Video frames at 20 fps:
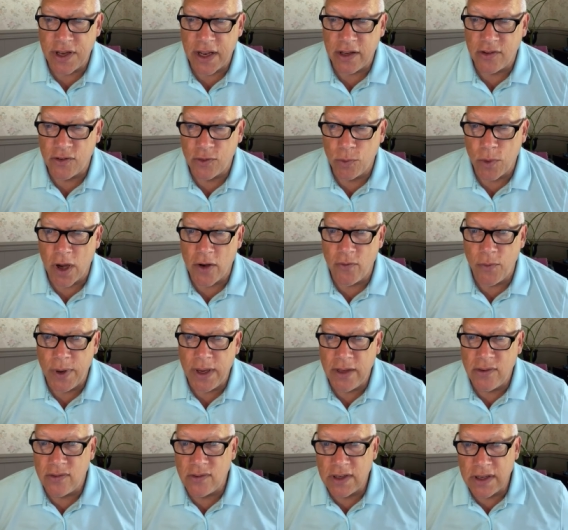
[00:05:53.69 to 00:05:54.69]
It takes 12
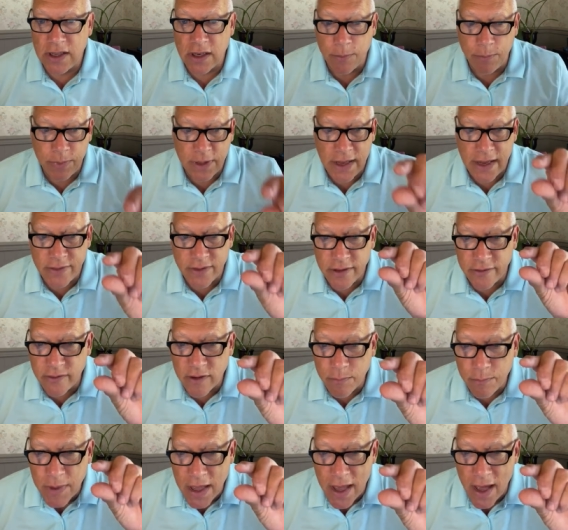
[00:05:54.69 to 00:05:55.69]
weeks to get a plant
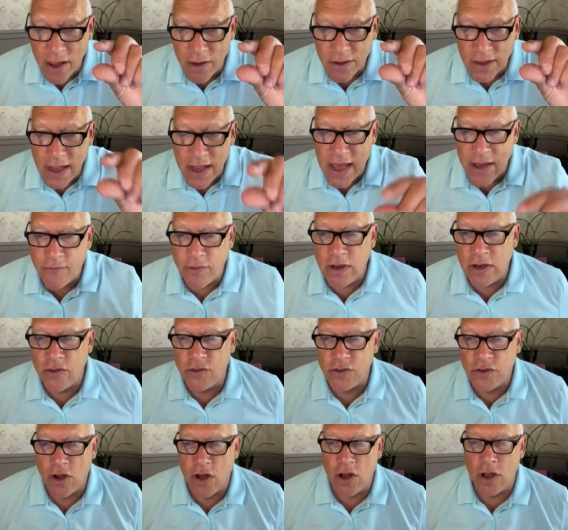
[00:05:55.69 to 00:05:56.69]
that's about a half an
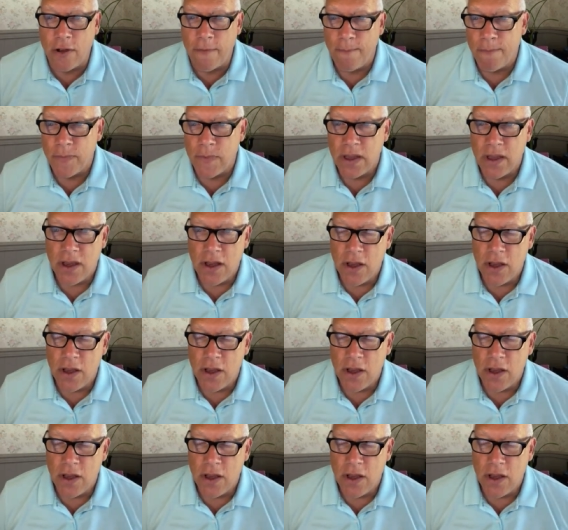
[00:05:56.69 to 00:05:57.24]
inch tall.